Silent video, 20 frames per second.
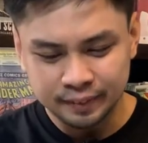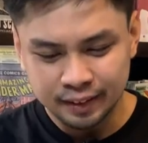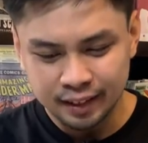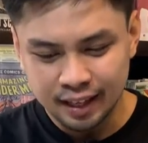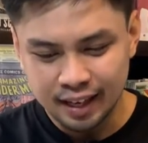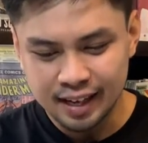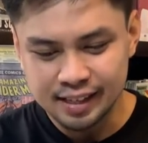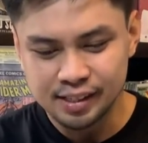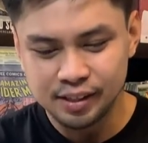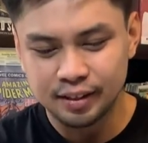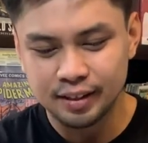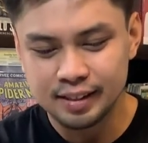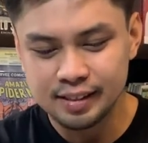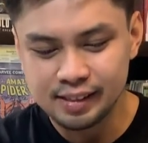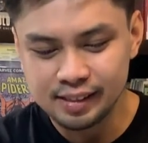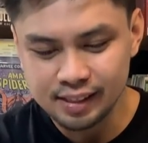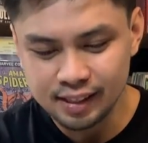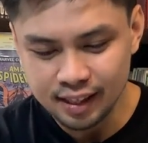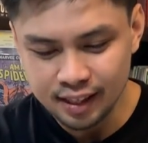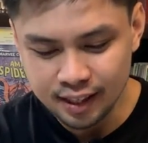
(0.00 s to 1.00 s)
as you can
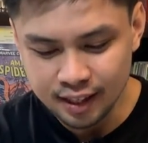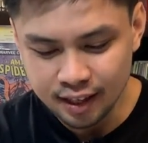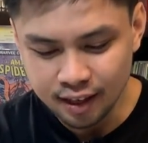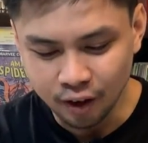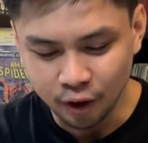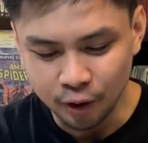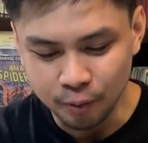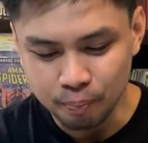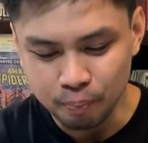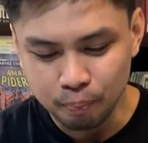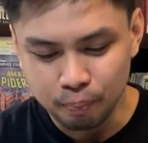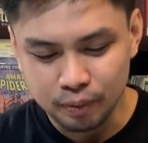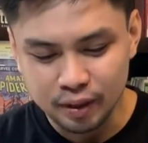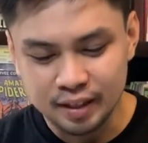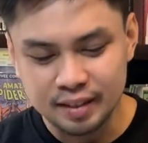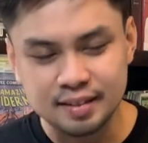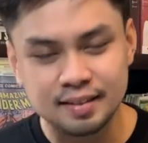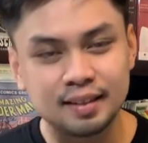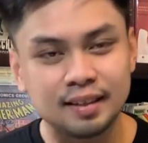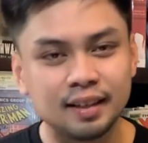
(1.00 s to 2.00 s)
see, our
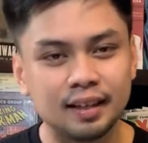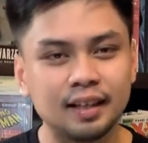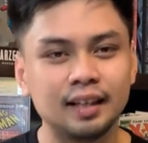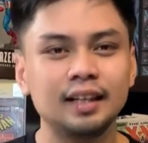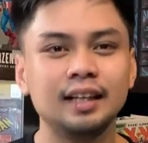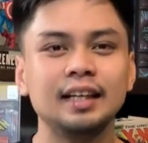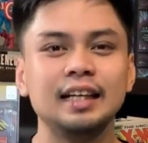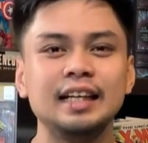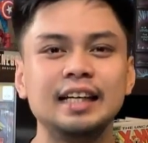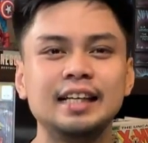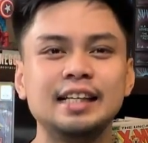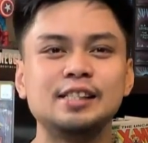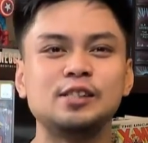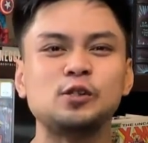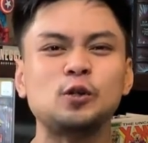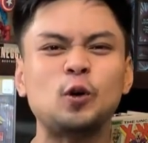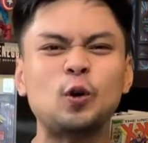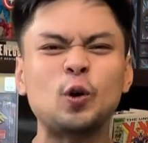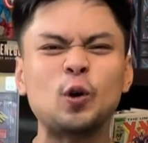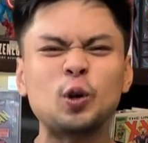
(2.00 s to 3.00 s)
pizza is
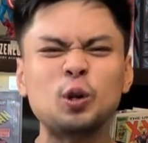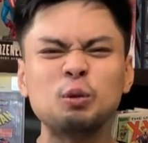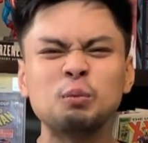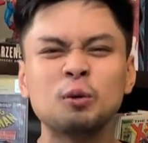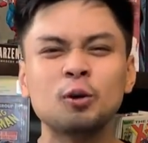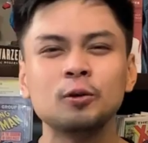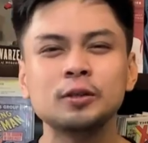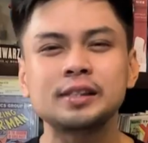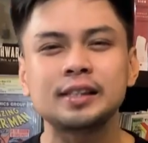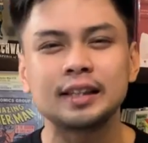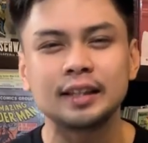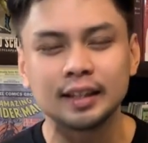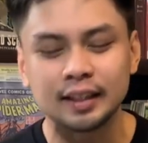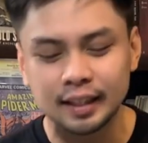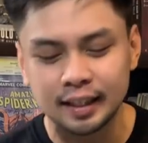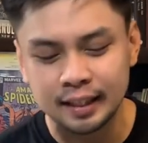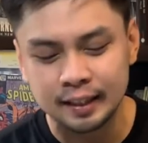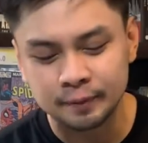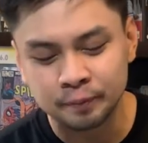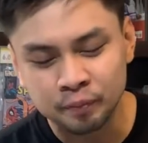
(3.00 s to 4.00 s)
almost
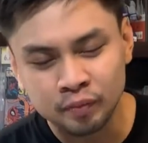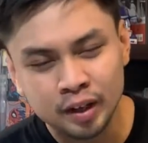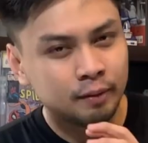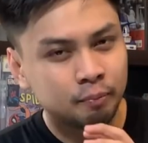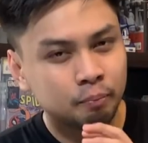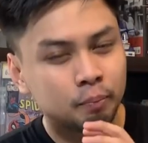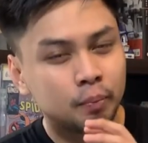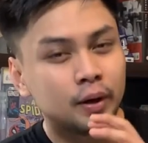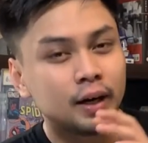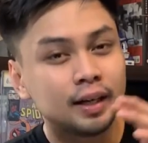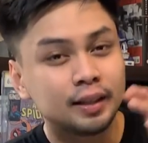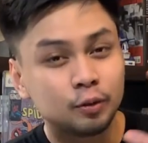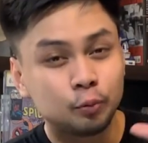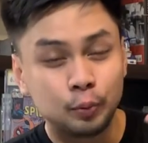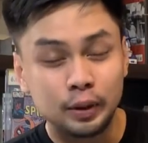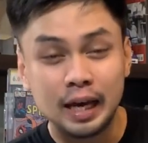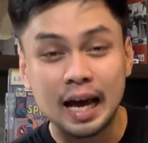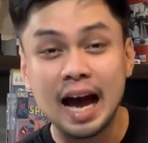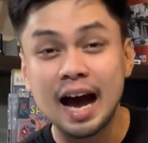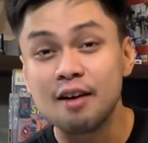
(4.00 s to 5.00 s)
done, but
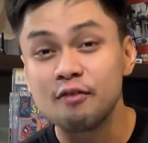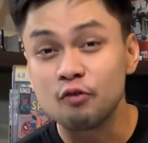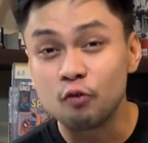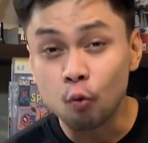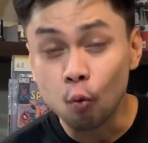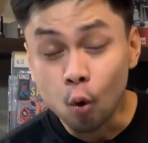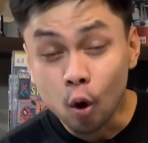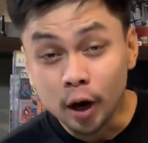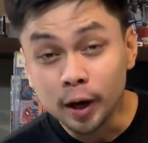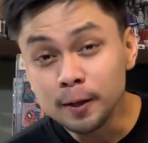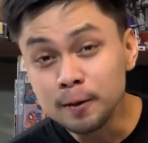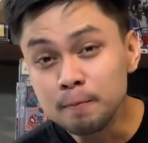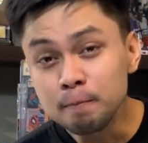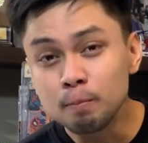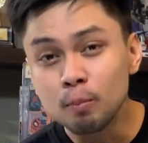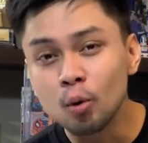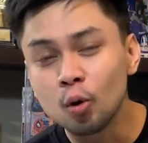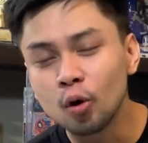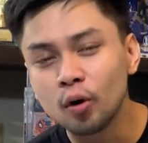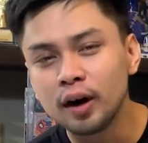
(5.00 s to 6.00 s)
we have one
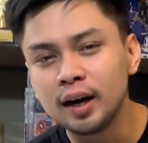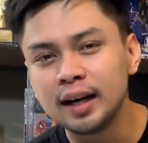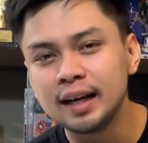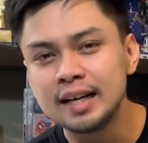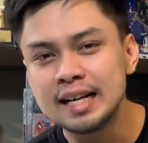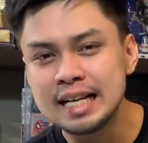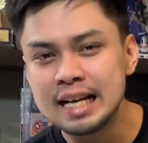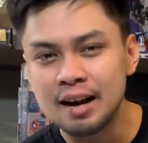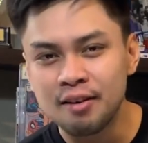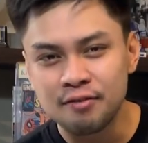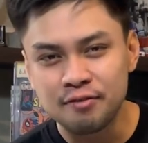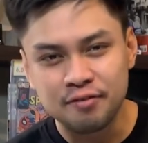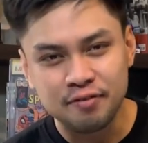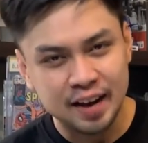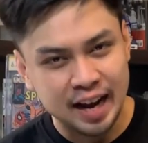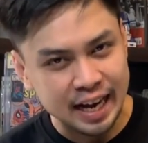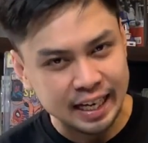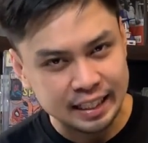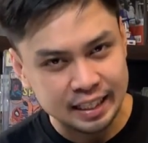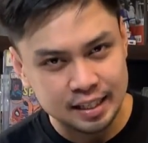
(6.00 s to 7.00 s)
more
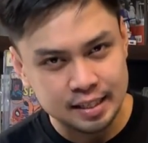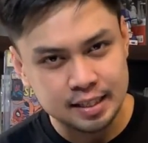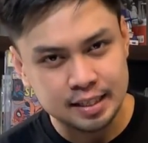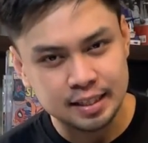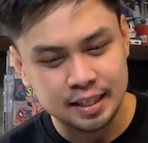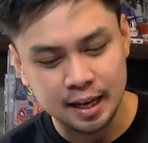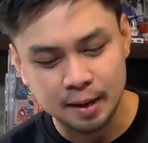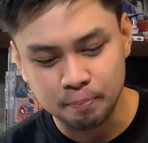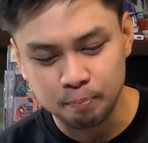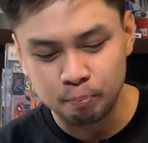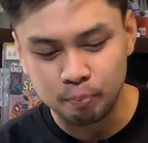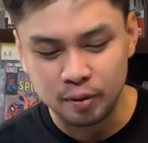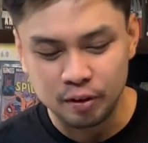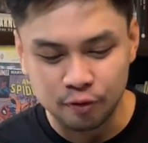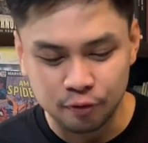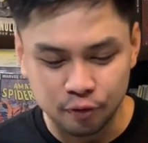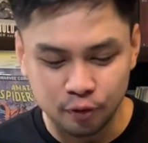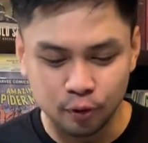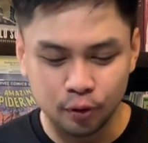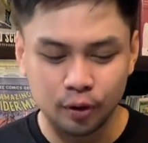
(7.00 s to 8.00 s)
final step
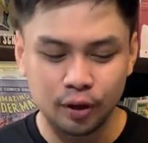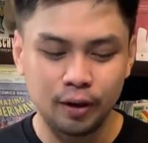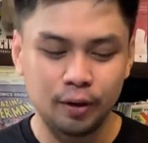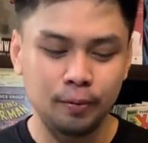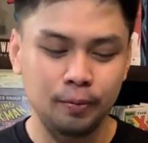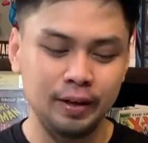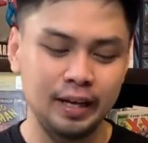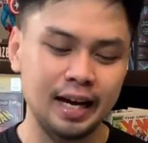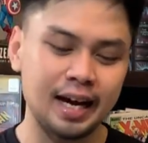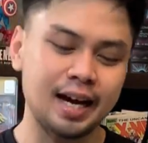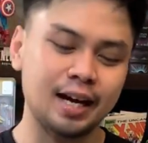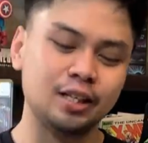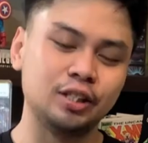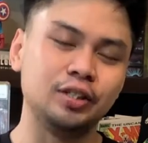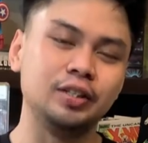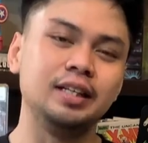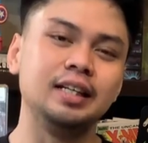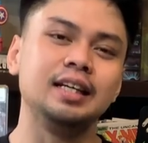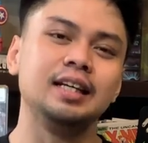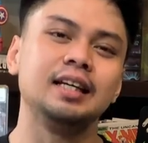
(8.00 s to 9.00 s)
before we
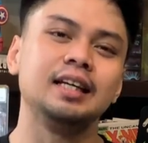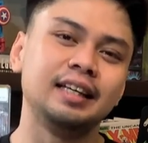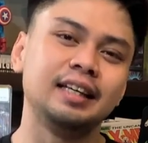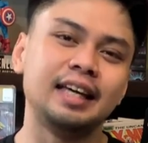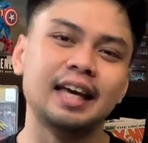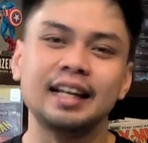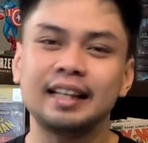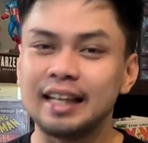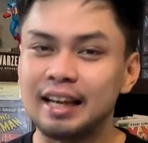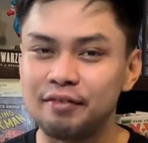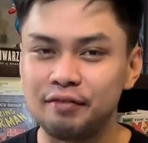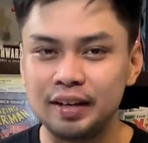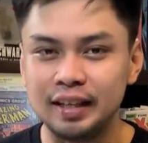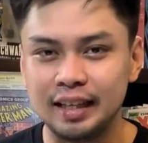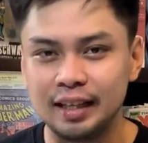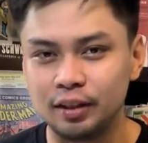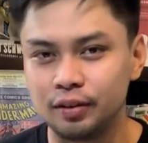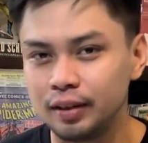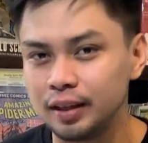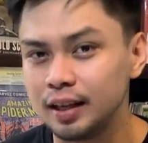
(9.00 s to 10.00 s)
actually get
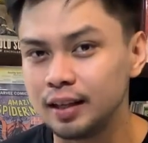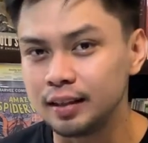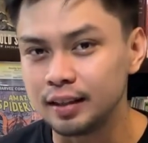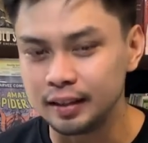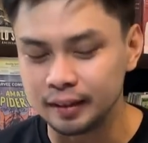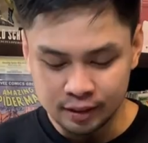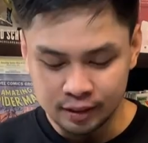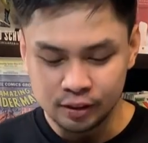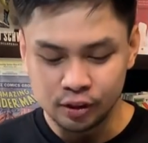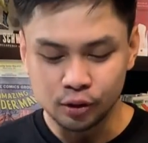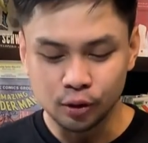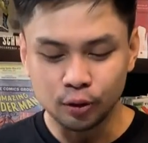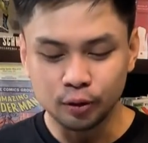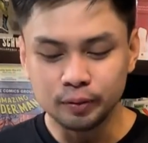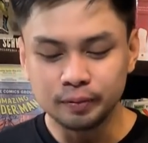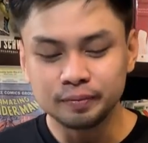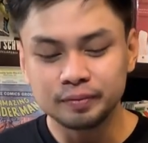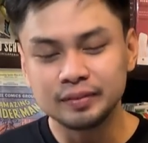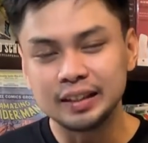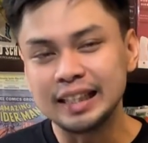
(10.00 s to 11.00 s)
everything together.
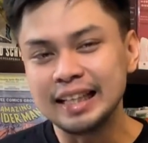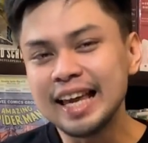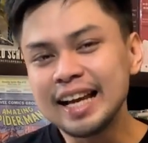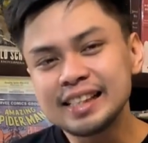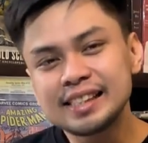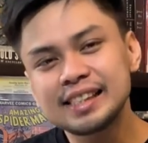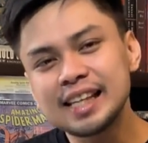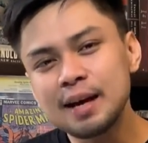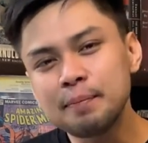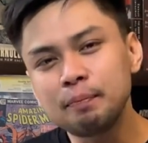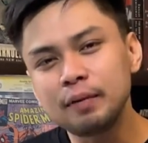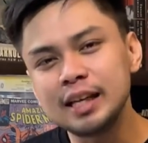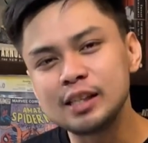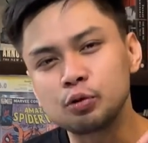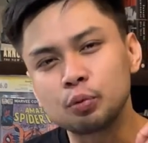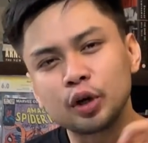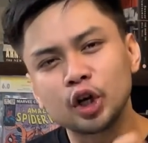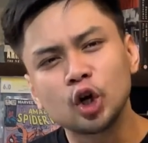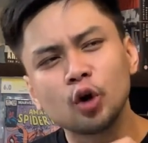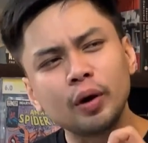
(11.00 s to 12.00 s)
So the next step is
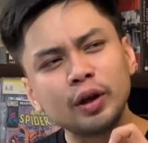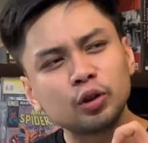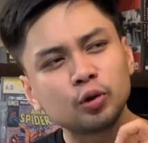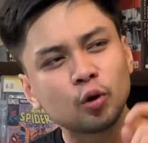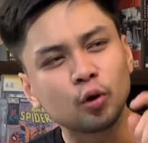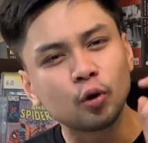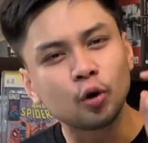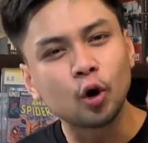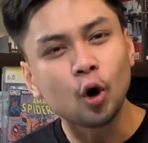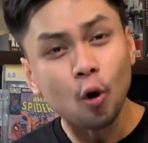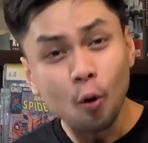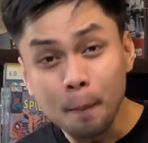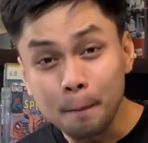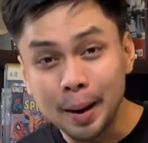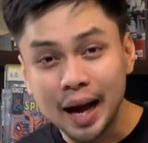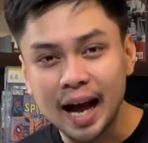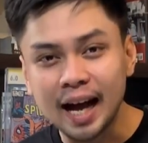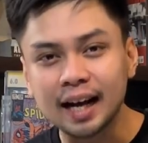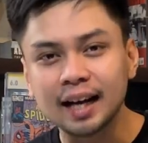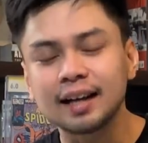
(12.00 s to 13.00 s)
we're going to go
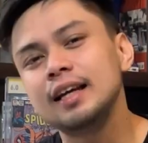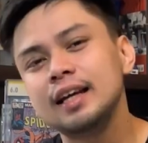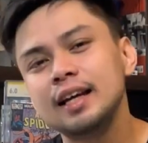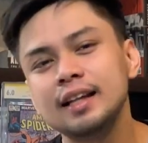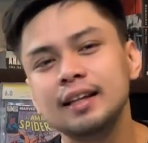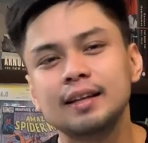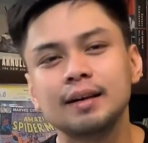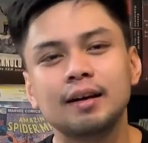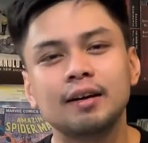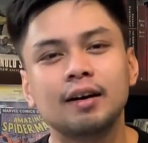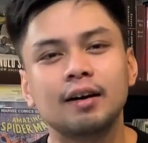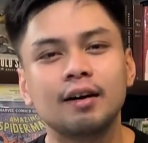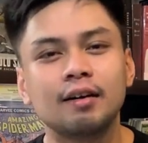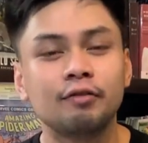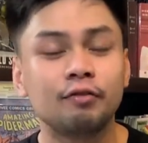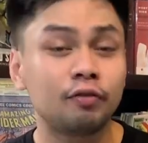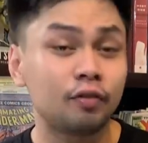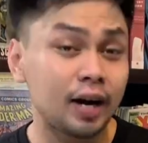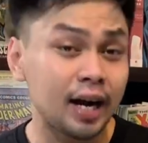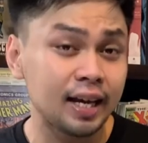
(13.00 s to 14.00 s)
back in the
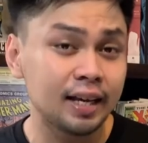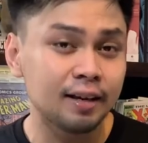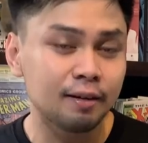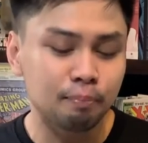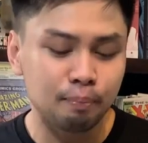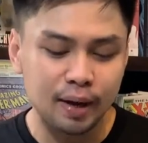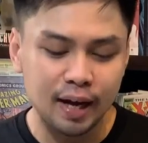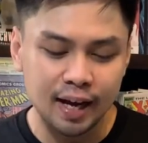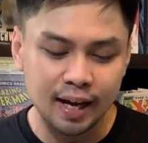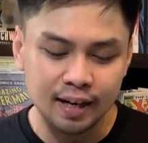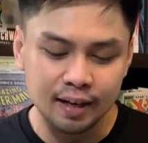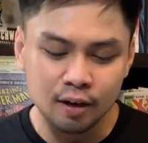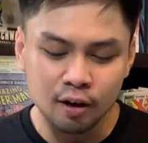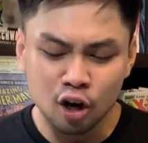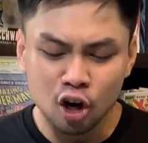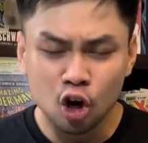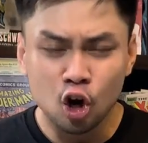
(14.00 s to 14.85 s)
frying pan.